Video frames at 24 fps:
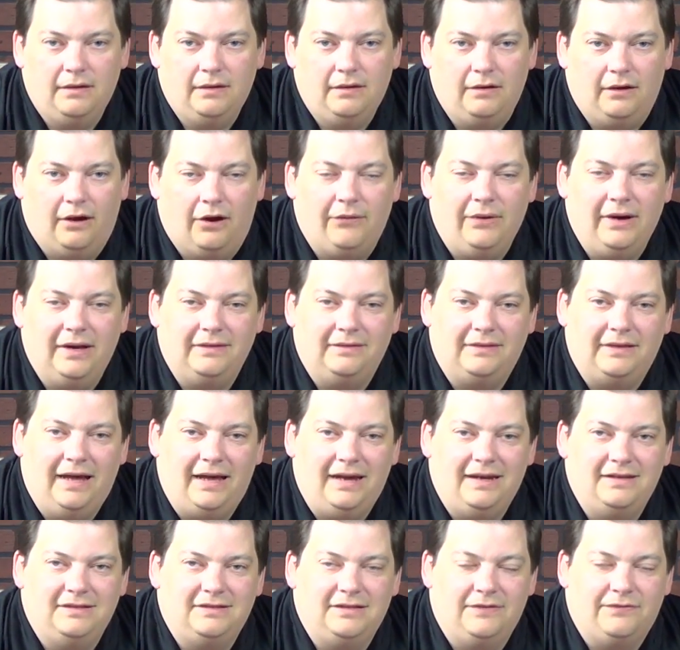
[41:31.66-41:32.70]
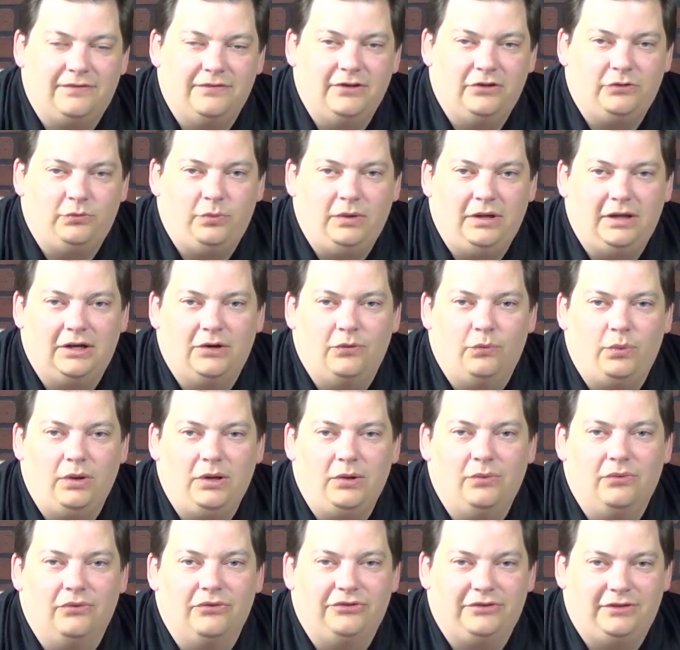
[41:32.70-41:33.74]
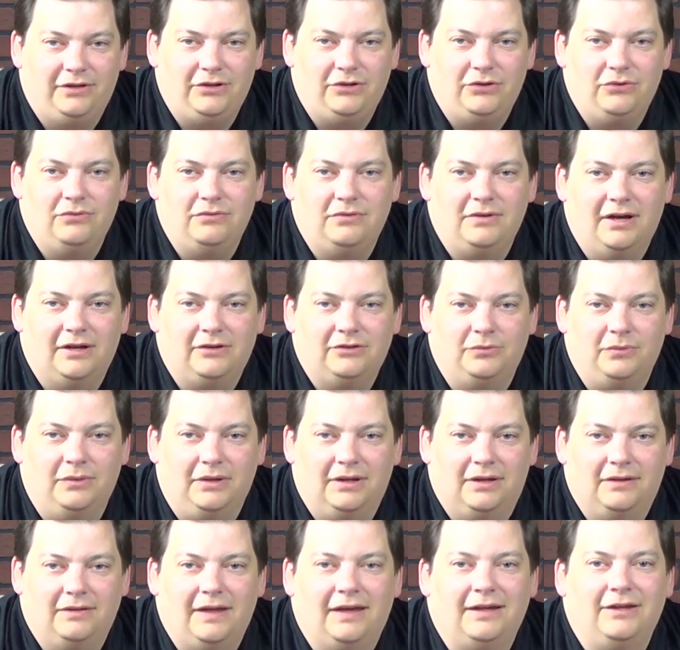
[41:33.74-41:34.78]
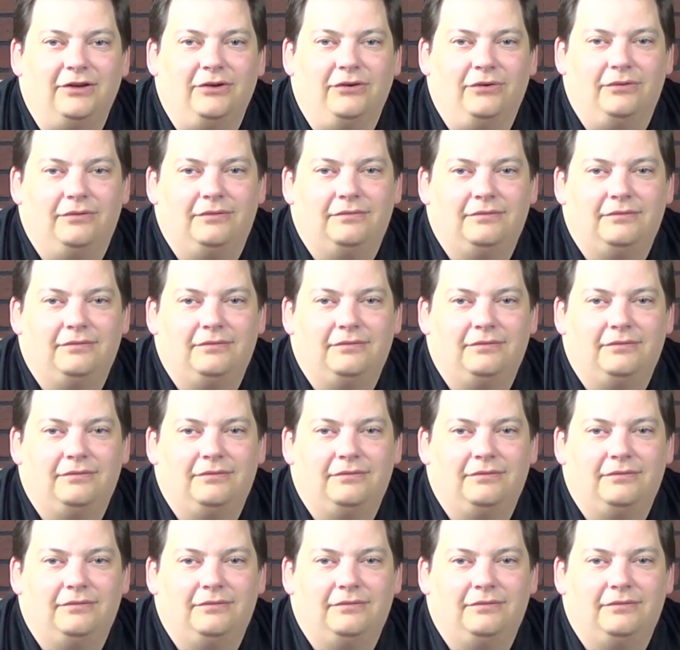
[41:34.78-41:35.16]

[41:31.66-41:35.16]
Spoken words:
All right, that is it for this week. We will see you next week. Thank you.